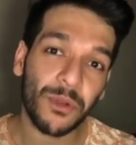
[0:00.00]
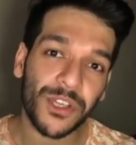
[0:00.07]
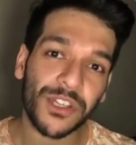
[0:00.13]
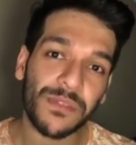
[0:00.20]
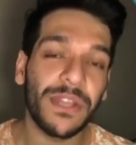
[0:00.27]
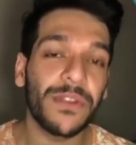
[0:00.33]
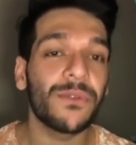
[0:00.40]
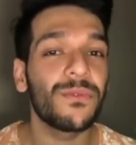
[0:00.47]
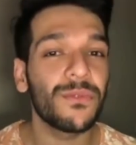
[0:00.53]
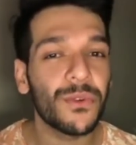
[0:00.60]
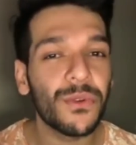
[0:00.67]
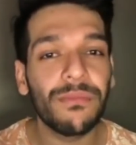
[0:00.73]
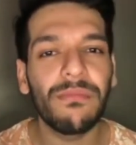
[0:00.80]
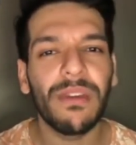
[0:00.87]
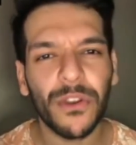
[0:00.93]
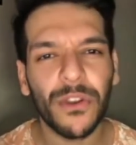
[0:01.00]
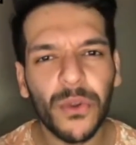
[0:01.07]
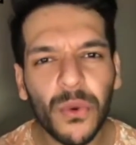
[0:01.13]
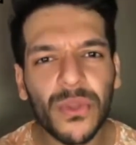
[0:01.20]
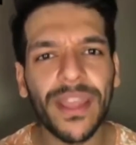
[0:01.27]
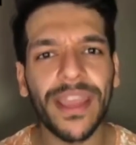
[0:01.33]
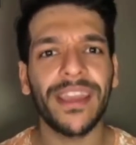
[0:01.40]
pushes me to
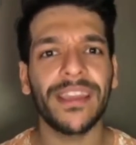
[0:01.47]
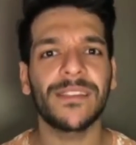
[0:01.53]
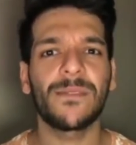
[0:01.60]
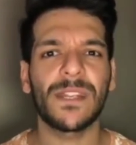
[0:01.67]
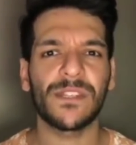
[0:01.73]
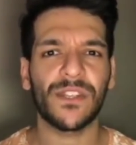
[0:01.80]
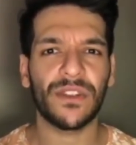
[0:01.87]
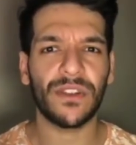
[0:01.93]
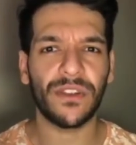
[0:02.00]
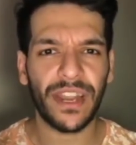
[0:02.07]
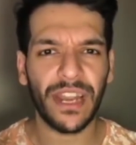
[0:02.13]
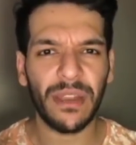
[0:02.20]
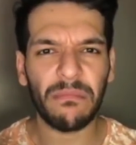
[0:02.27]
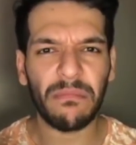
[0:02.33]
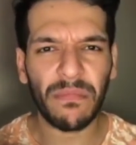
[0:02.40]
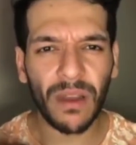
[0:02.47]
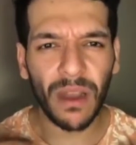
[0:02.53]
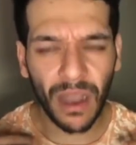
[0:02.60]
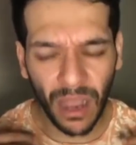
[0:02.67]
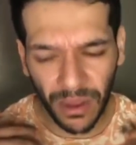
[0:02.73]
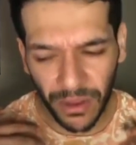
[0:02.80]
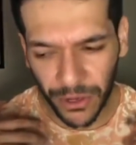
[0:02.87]
do things which
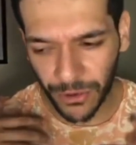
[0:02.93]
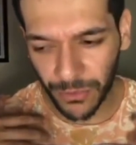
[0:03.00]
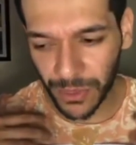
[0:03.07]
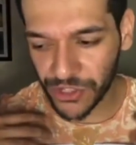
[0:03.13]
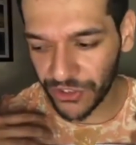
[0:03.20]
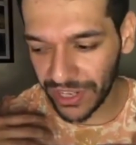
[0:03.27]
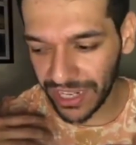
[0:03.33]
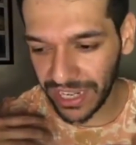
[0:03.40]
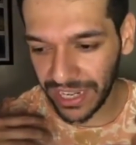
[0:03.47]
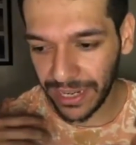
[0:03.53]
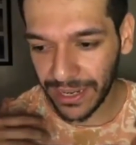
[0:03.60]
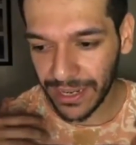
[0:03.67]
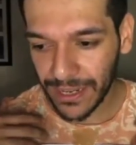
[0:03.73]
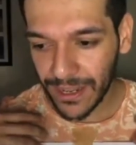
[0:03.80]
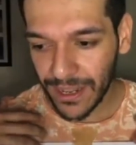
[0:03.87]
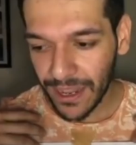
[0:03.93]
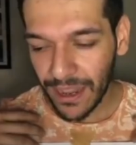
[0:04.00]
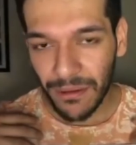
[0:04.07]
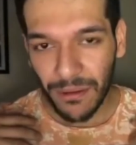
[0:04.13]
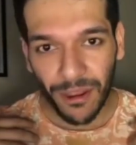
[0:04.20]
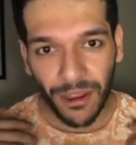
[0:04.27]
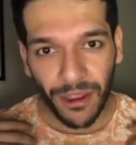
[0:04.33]
really,
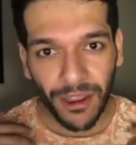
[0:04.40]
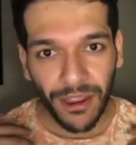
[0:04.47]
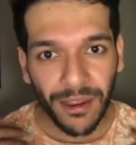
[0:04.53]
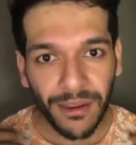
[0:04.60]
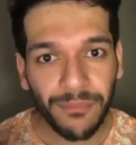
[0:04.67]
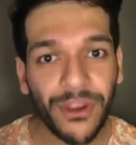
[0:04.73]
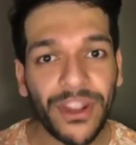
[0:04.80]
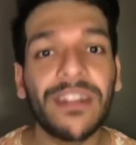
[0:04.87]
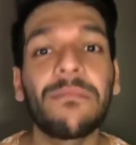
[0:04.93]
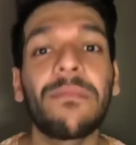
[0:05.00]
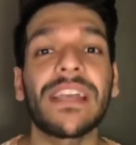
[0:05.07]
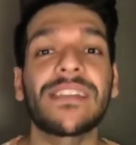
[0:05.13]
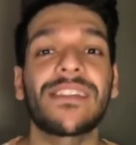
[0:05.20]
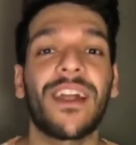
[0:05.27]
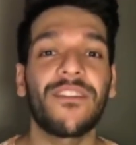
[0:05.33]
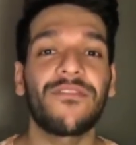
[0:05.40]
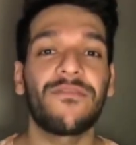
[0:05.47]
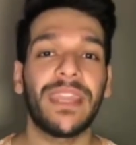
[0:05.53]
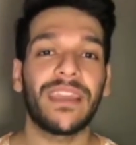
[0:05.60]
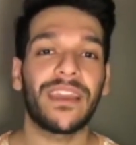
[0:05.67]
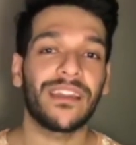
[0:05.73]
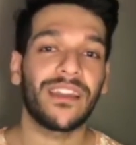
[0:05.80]
bring the best out
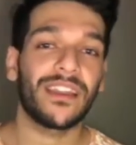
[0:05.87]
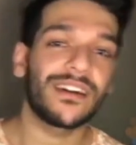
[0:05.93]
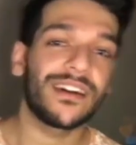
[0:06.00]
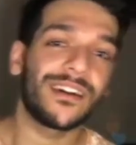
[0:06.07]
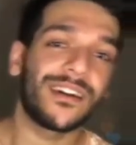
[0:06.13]
of me, and